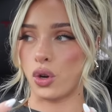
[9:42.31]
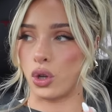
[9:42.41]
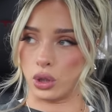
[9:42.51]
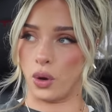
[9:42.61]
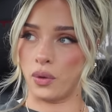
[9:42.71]

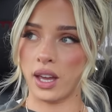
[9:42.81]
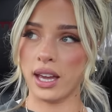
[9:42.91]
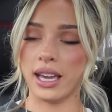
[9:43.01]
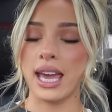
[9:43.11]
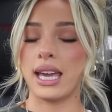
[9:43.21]

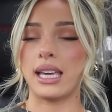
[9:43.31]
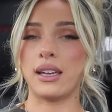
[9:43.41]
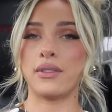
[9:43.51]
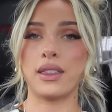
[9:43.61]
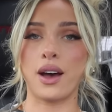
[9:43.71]
clothing.
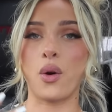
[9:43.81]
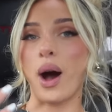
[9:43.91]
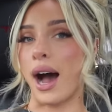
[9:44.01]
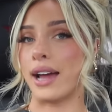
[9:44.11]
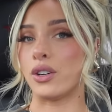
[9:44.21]
Even
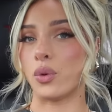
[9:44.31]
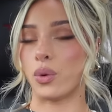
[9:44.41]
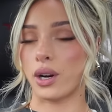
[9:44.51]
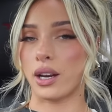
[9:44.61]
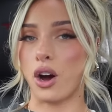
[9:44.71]
though I don't
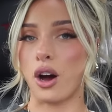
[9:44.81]
work an